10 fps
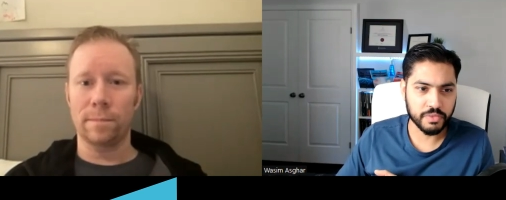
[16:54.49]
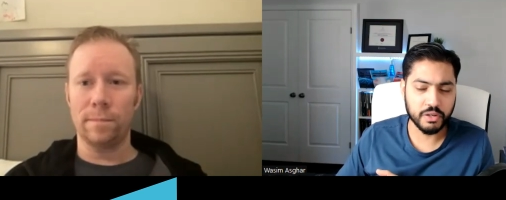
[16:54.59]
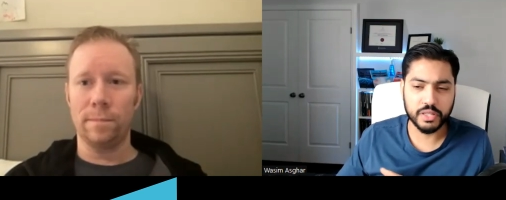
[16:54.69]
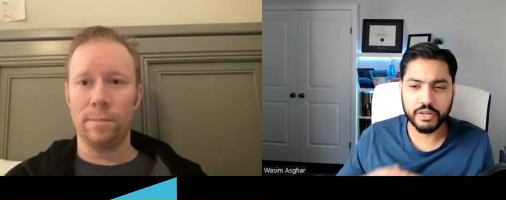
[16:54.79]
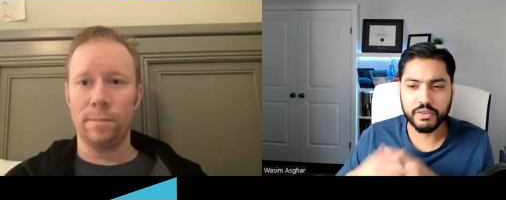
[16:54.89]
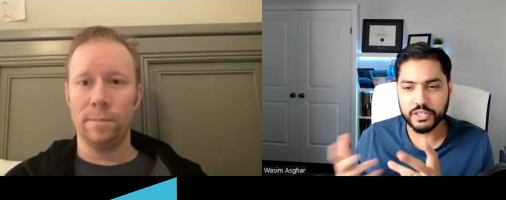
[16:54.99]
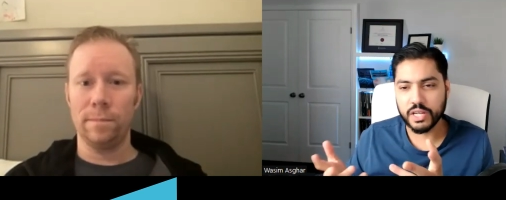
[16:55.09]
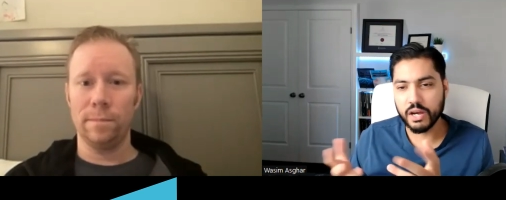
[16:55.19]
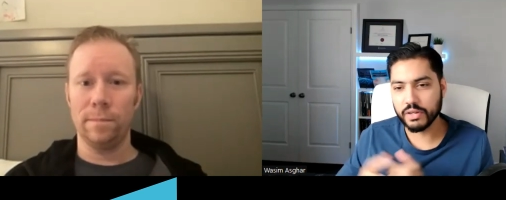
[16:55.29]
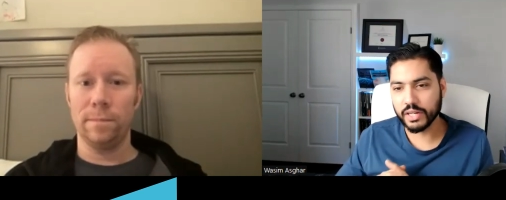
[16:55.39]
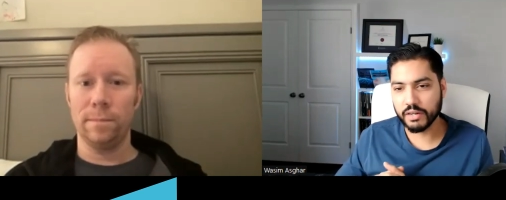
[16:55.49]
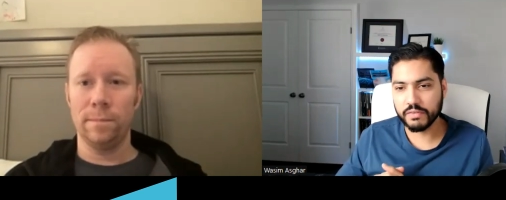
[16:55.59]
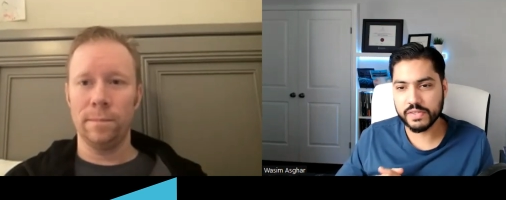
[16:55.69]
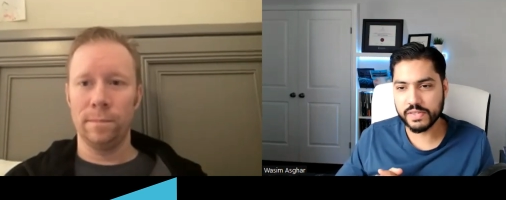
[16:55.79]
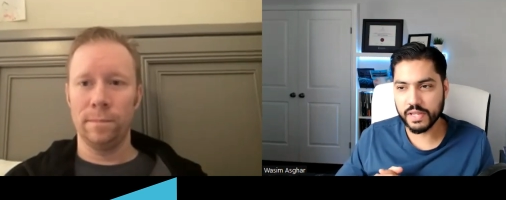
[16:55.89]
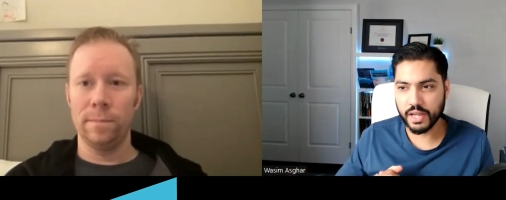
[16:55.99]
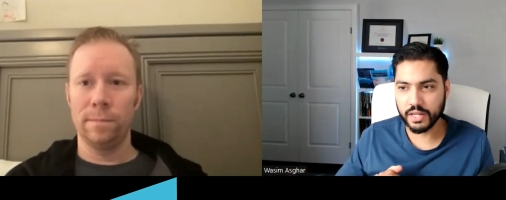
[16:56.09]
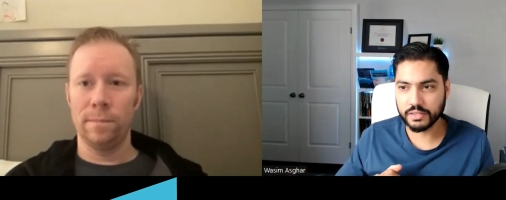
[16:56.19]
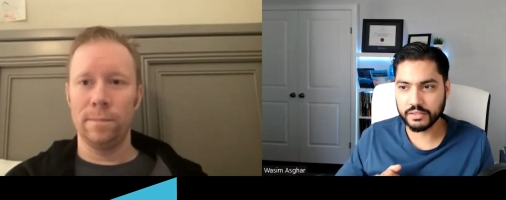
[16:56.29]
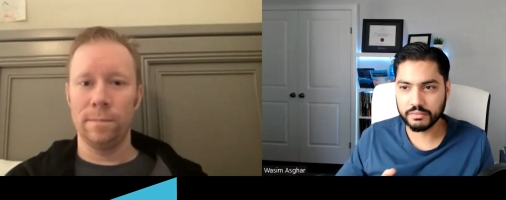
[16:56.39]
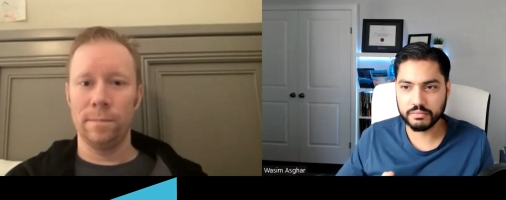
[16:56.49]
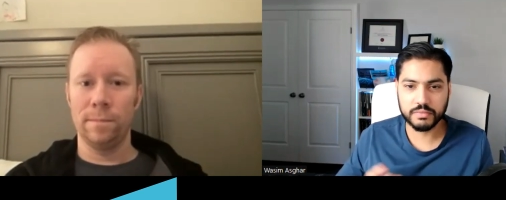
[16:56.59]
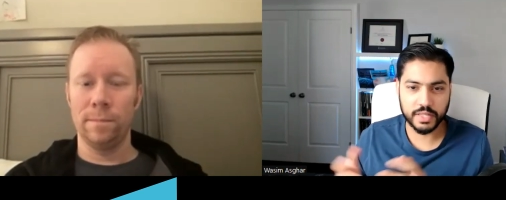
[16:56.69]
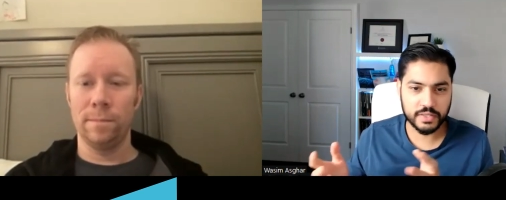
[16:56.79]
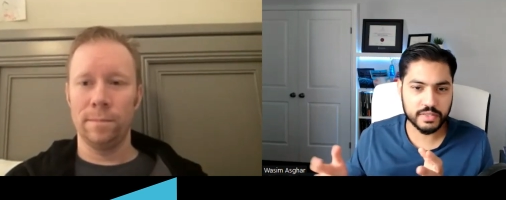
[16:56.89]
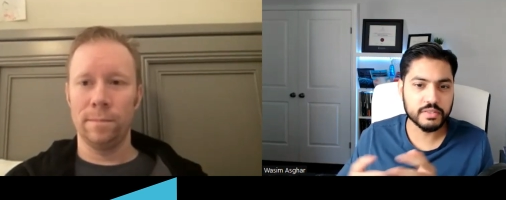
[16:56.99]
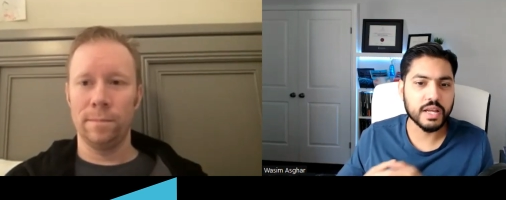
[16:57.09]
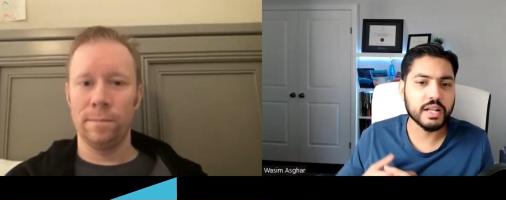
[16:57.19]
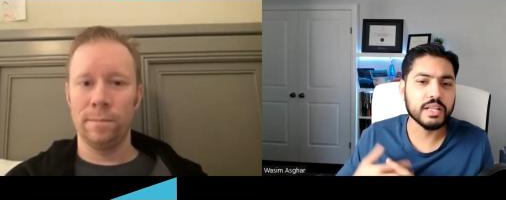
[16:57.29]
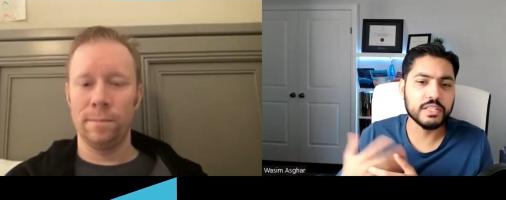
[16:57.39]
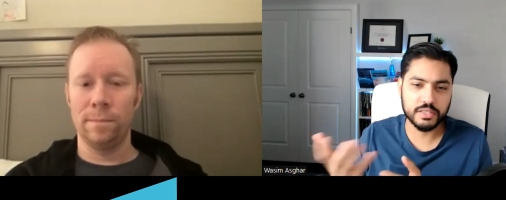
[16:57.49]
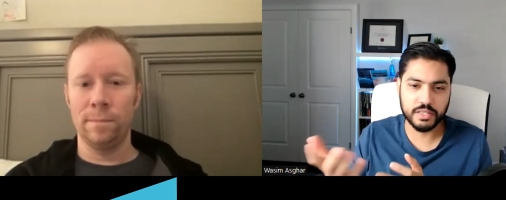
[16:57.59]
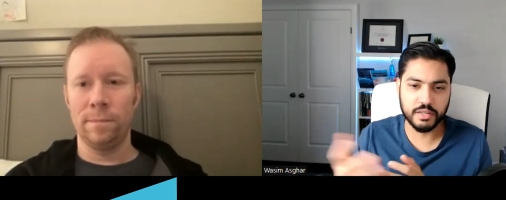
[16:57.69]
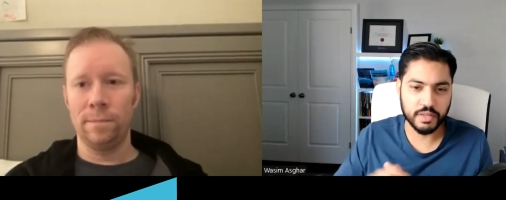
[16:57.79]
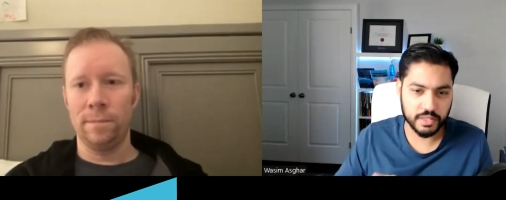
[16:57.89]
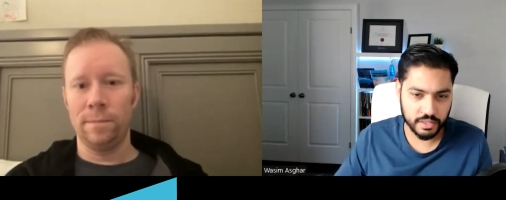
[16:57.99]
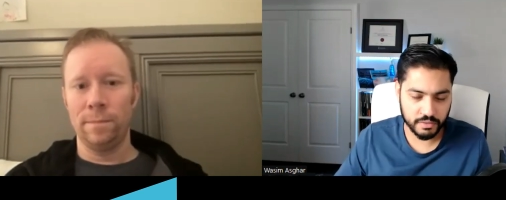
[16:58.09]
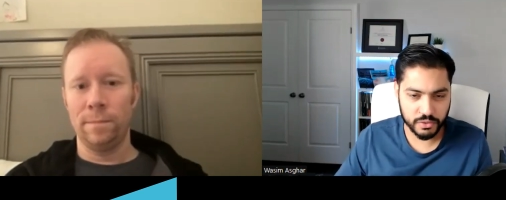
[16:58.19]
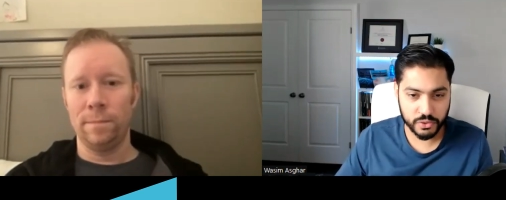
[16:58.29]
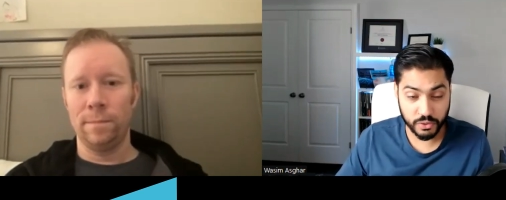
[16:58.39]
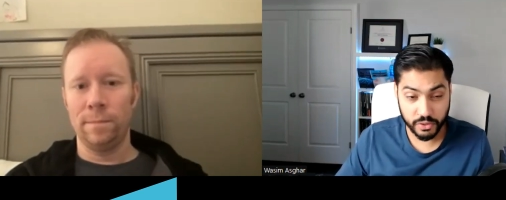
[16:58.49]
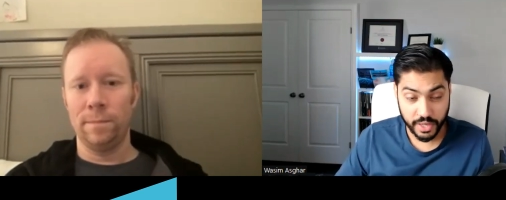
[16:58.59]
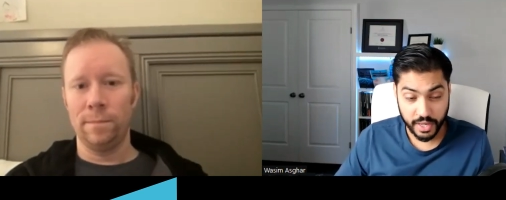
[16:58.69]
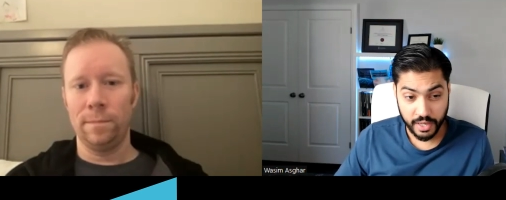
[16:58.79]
Speaker 1: you know they reach out and convince that that's at least give an interview so